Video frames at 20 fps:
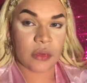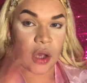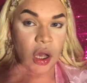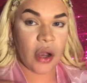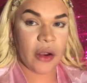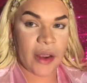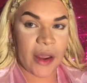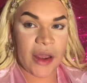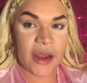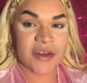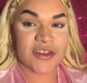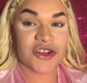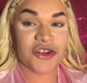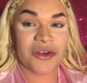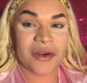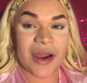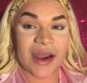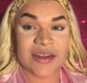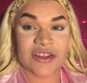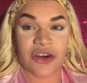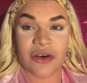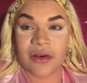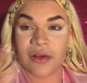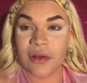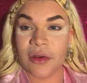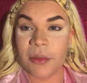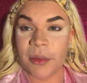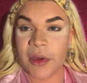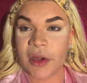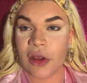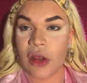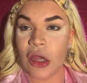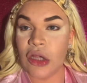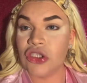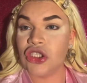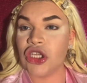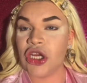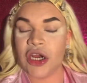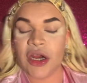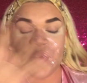Okay, so you guys are a little bit
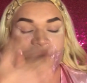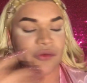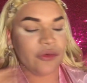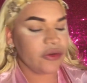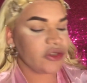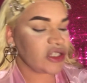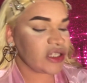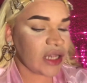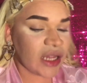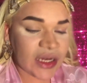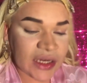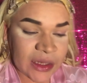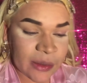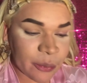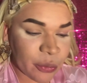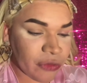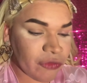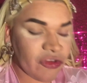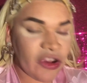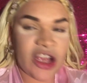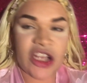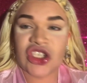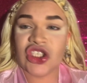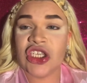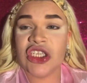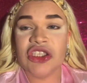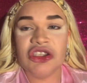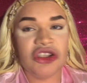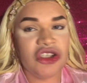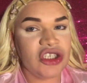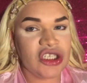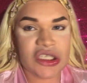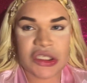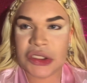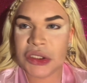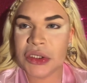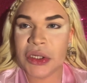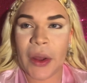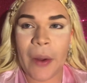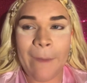closer. If you see any imperfections, just,
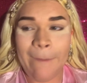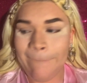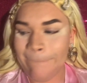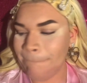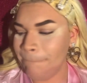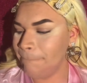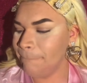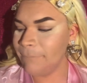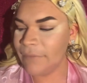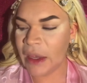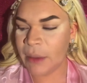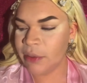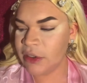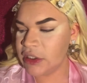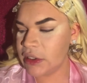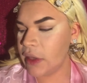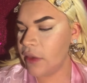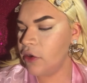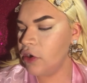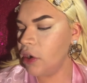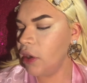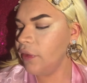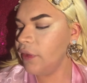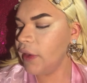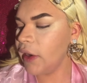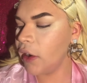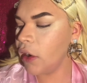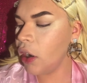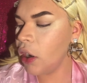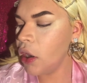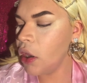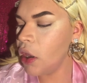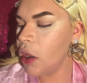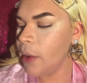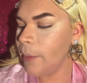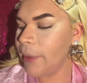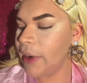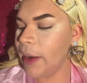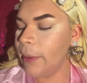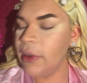you know, pretend they're not there.
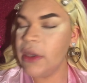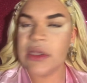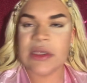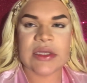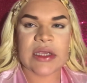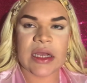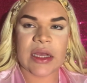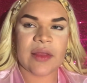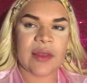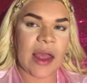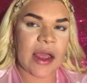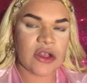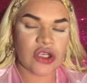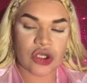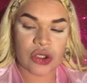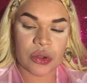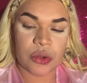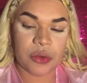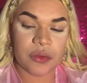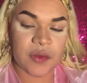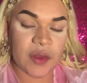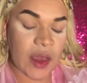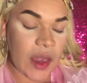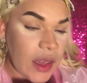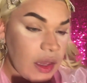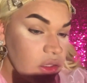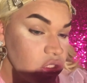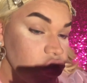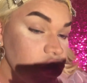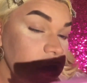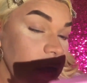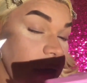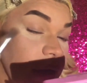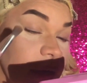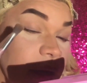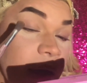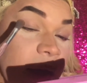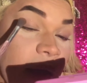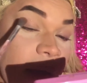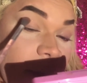But I'm gonna take that Truth Cake
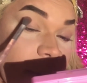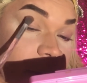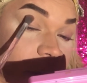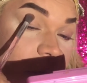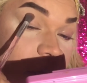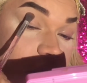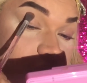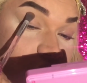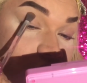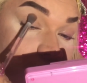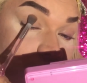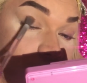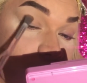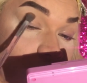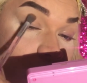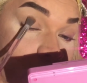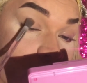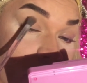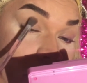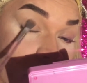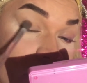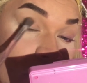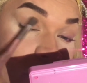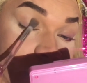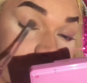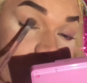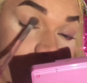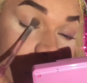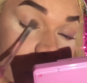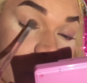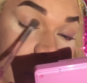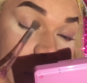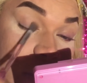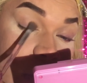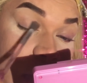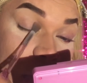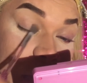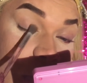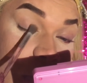shade and I am gonna just go ahead and put that